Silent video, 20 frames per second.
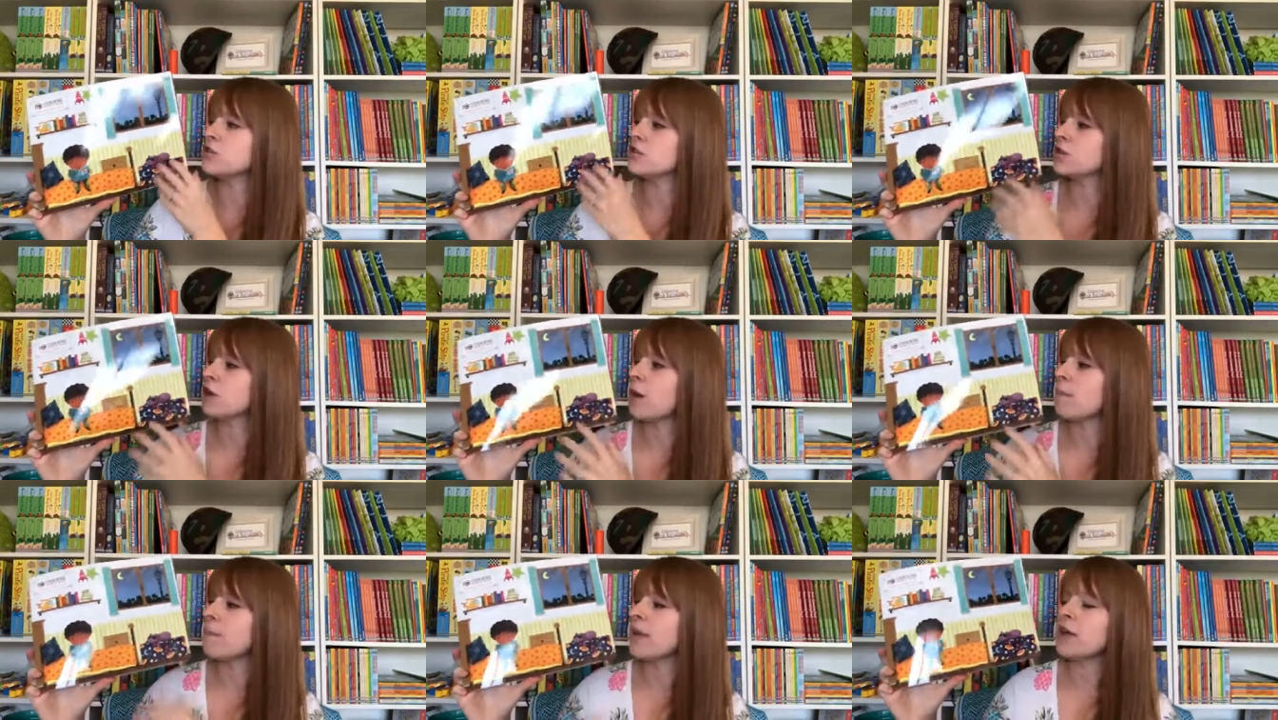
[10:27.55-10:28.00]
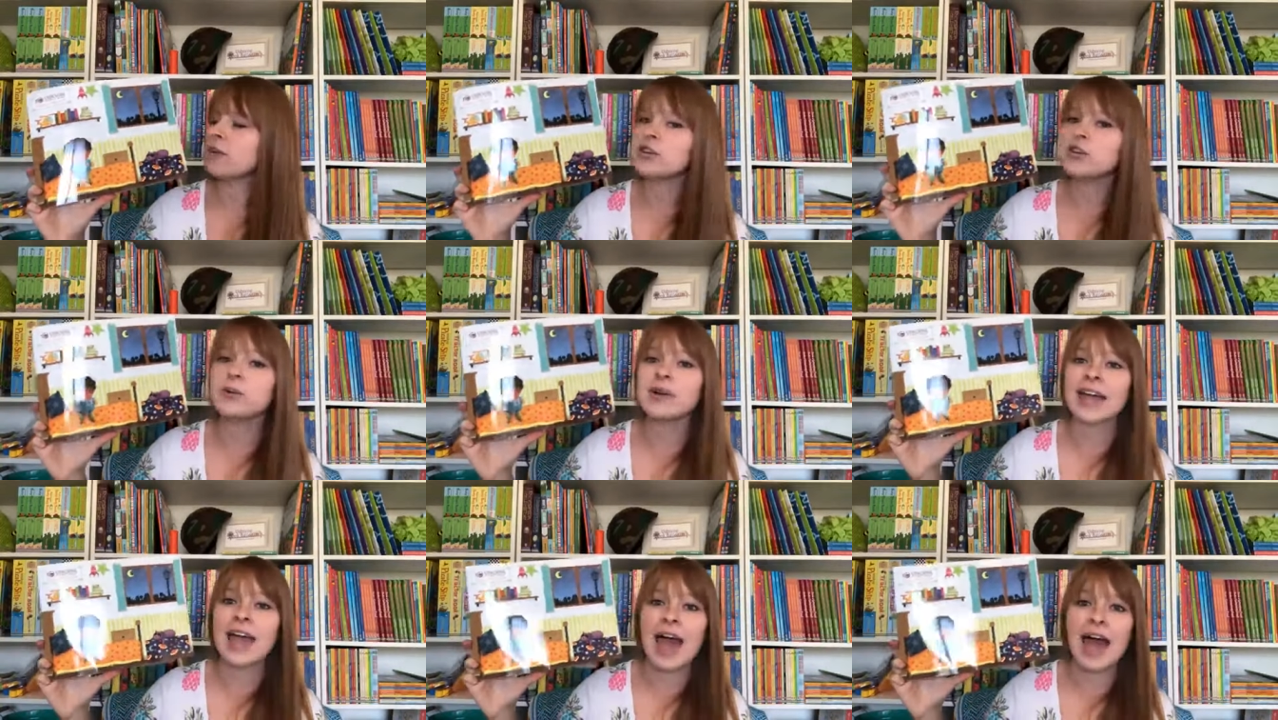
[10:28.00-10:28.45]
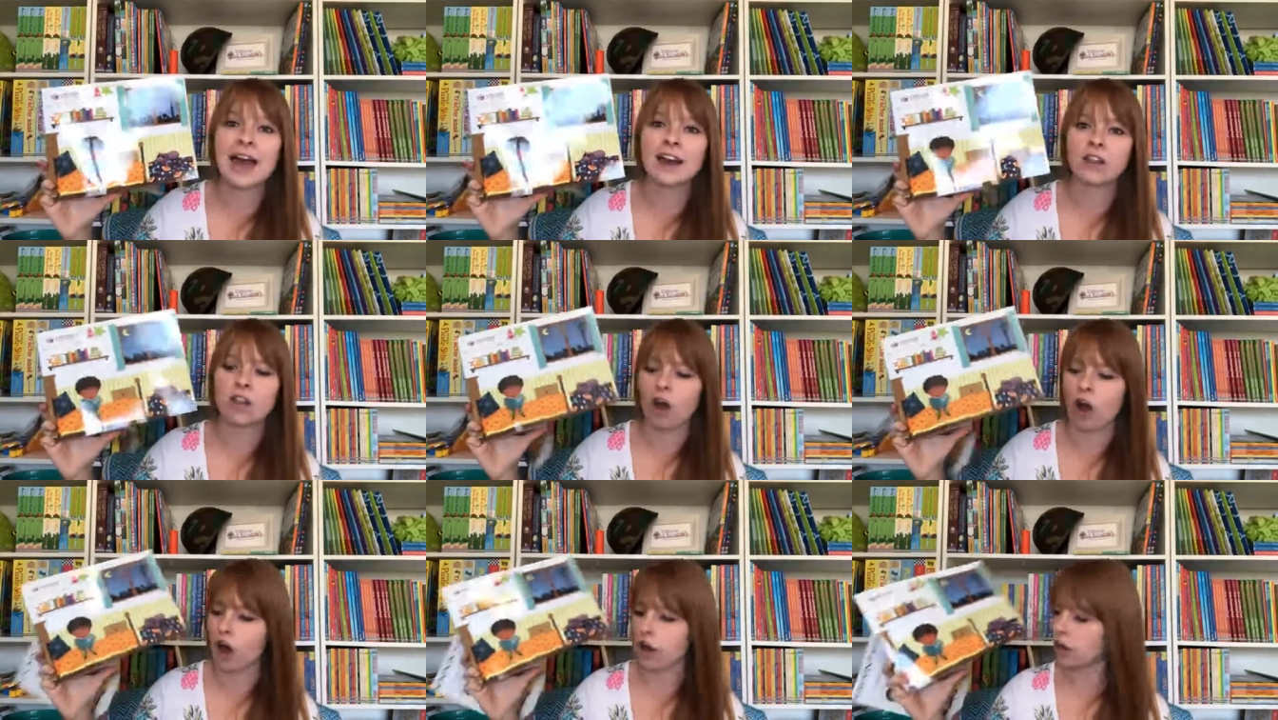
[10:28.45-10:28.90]
So I'll mail you a
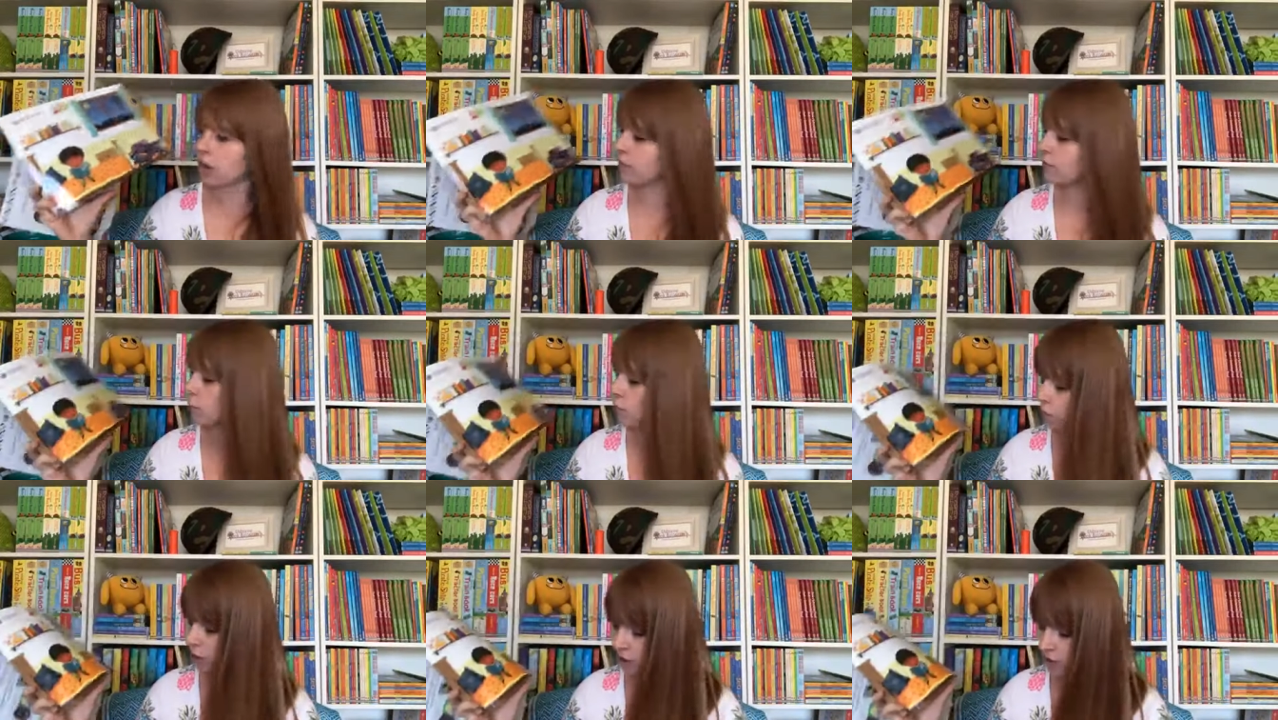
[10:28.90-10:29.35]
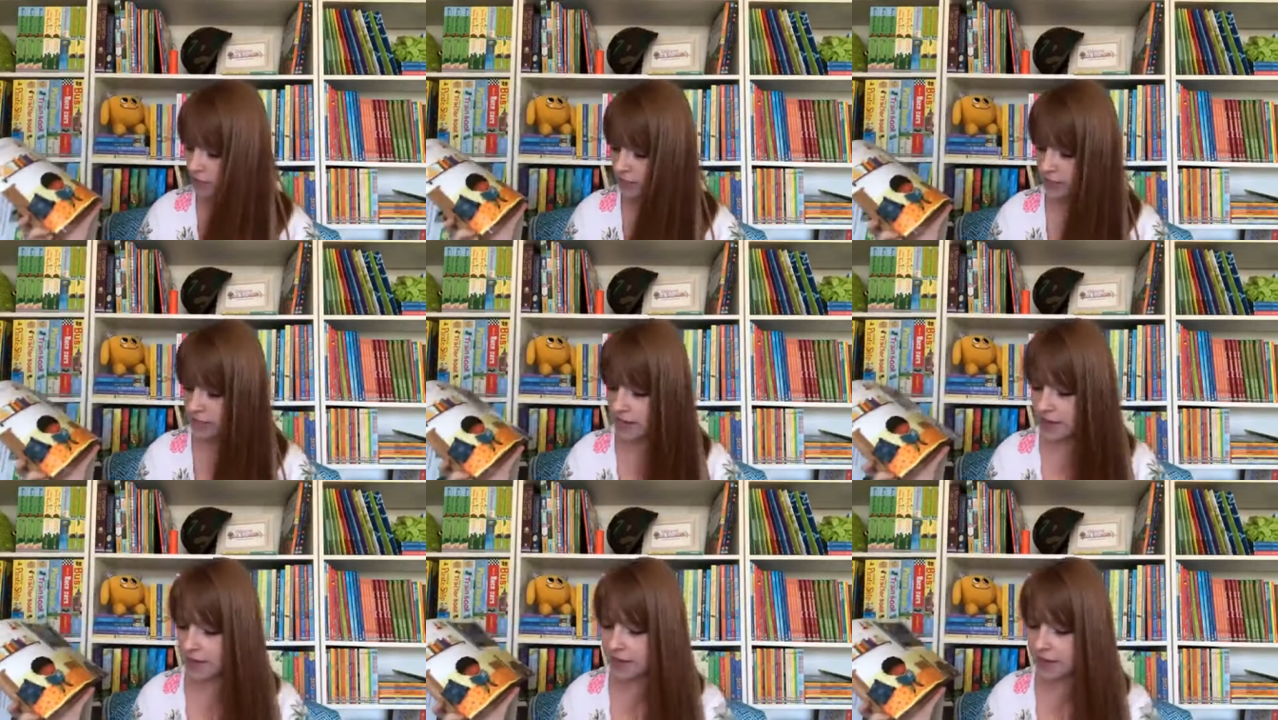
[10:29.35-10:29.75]
catalog, of course.